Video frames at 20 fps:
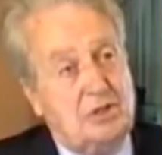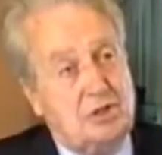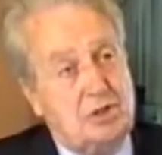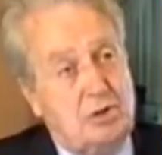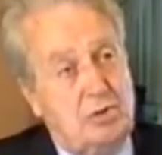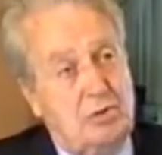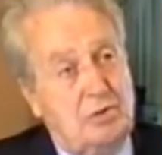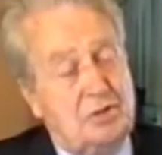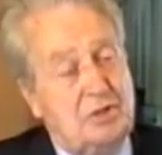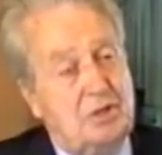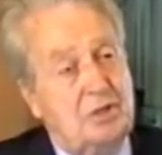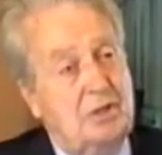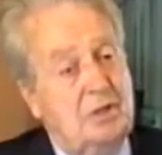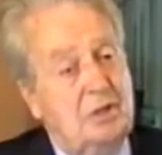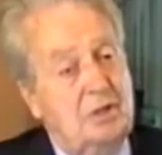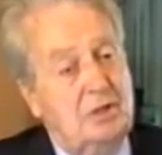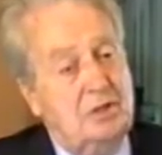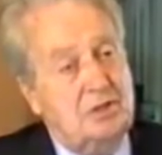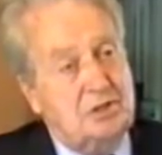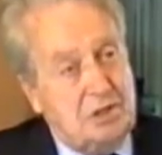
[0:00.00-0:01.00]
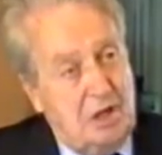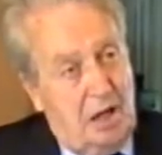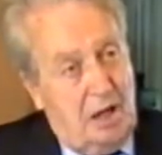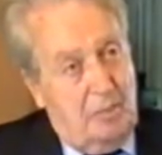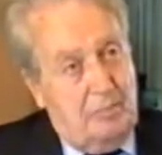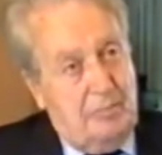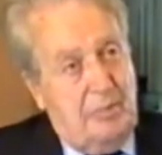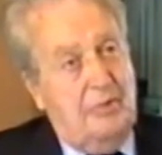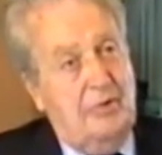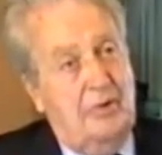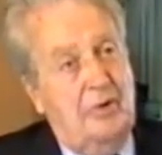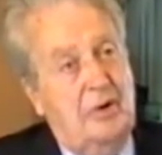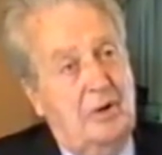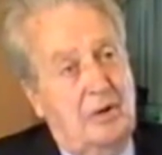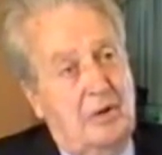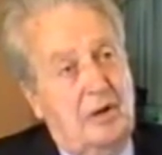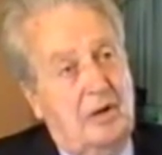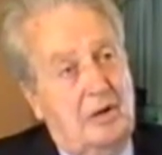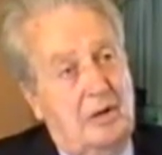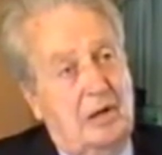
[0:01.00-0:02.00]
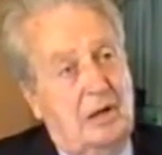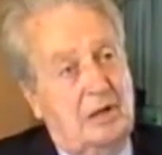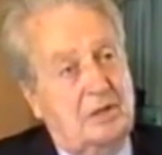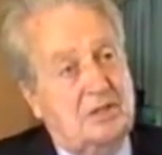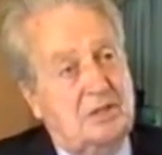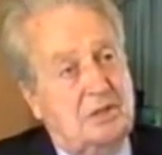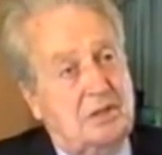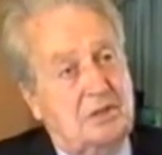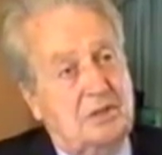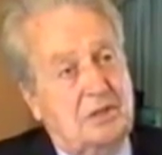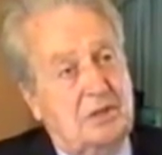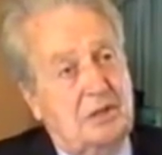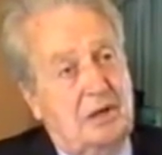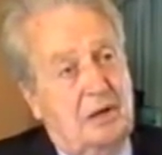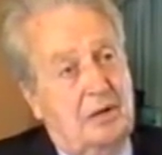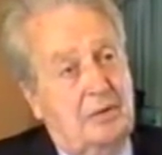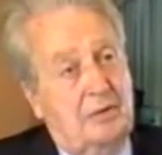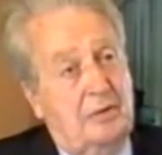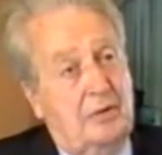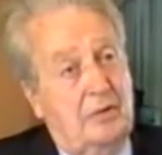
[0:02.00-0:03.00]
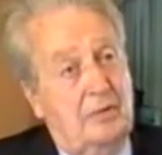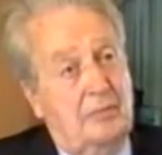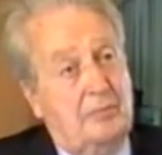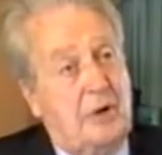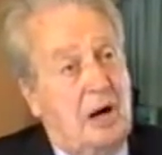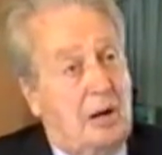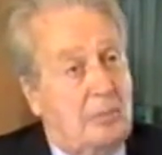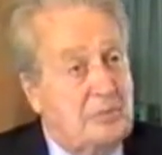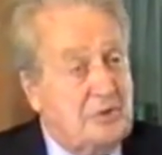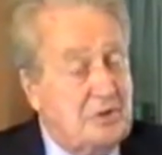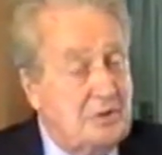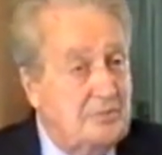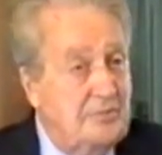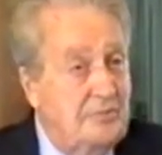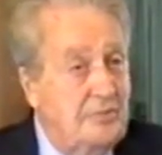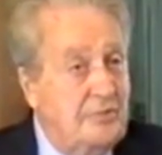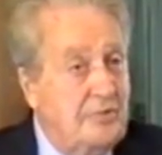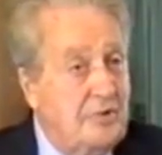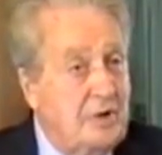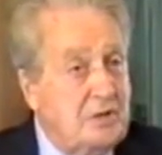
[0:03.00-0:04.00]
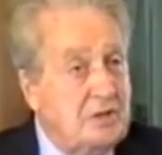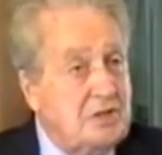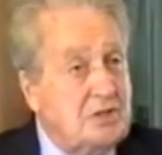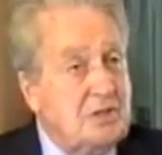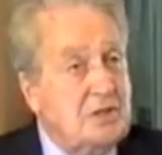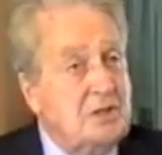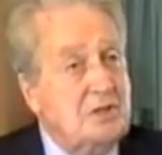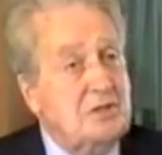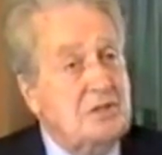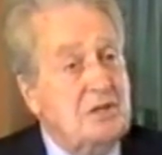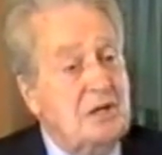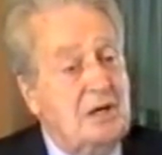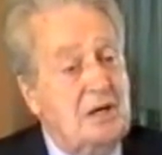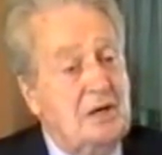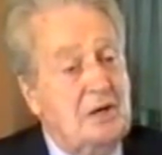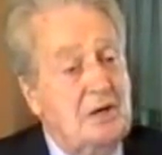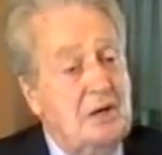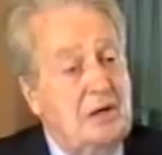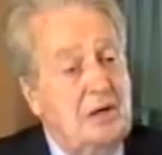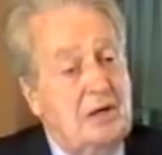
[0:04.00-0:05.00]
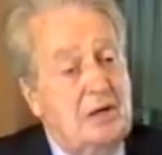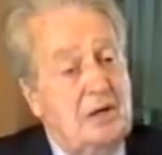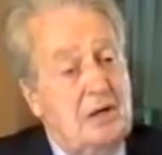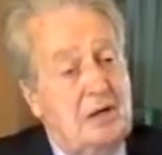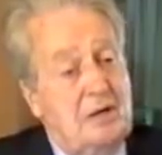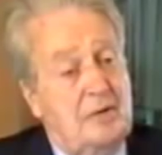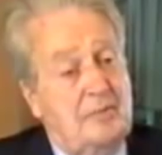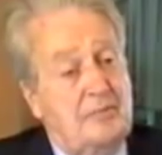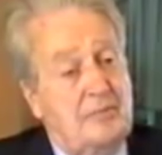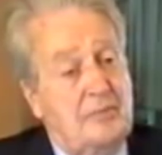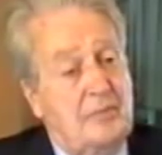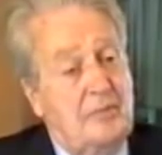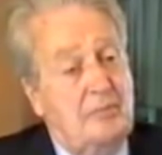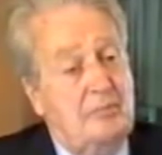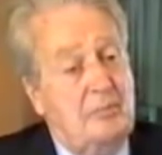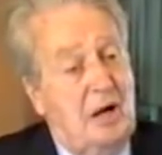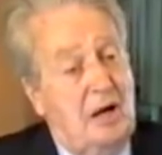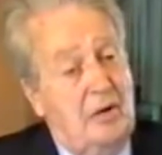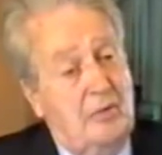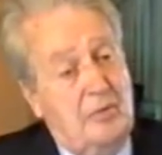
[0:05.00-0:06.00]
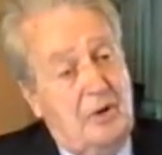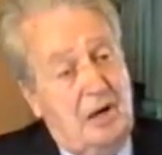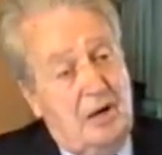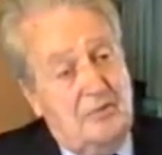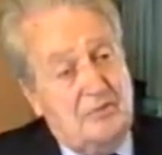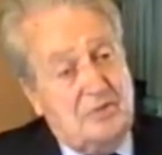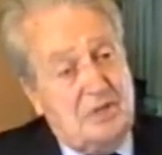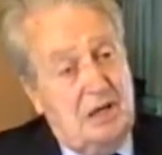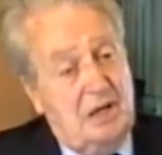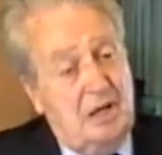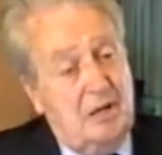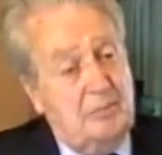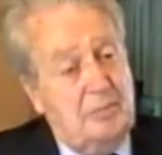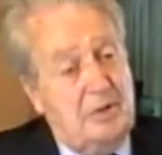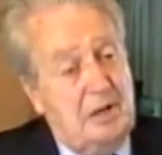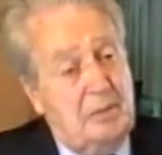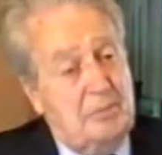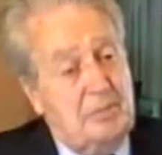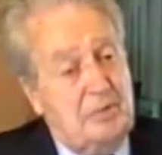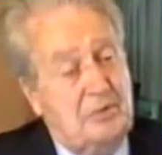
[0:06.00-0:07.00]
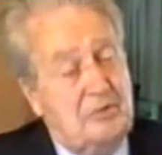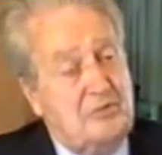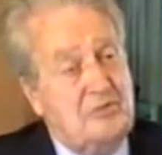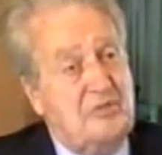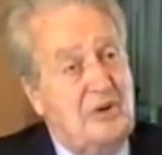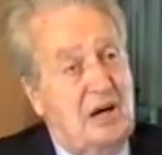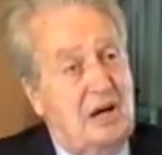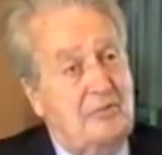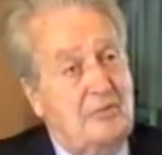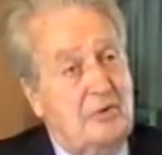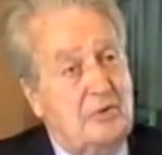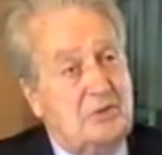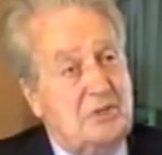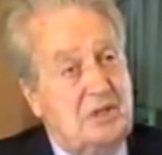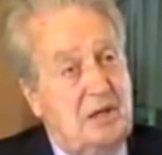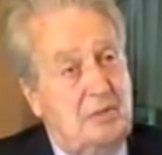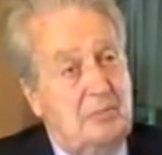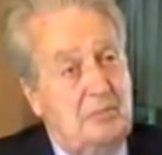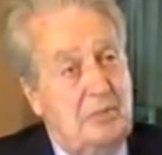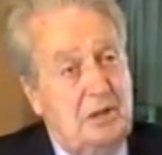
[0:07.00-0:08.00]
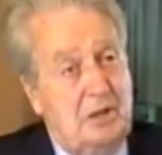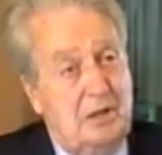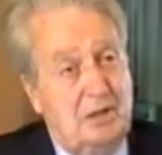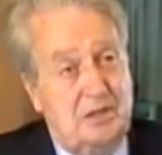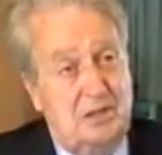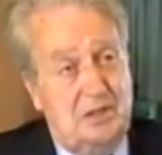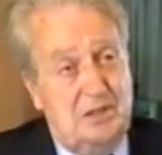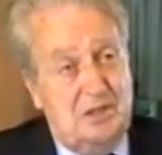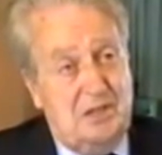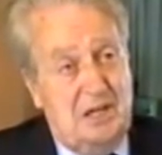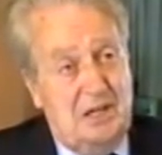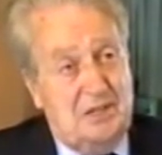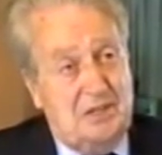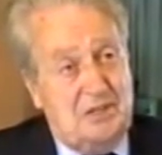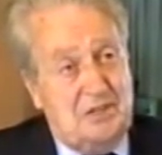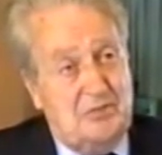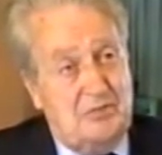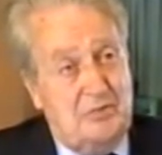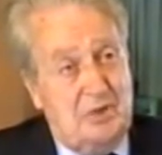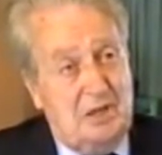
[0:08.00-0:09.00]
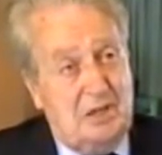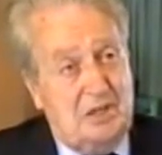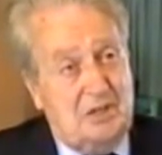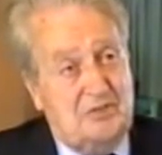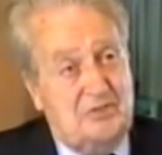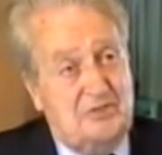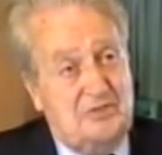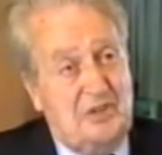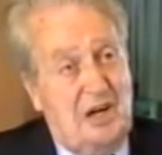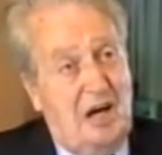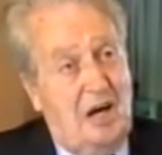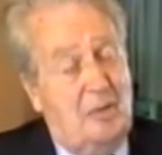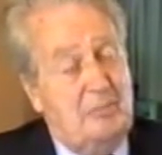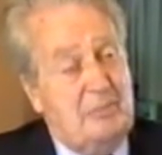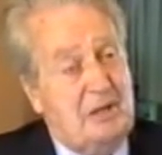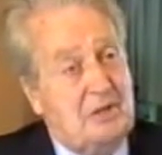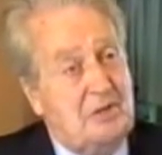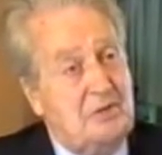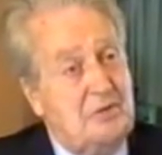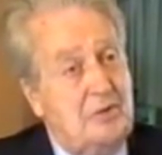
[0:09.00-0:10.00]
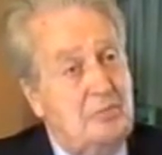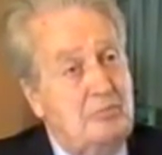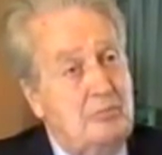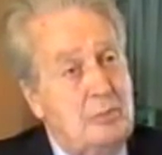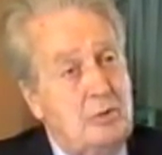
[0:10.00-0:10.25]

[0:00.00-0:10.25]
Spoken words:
short, sharp lessons and preps. For instance, by way of telling people that 5 or 10 minutes intensive work is far better than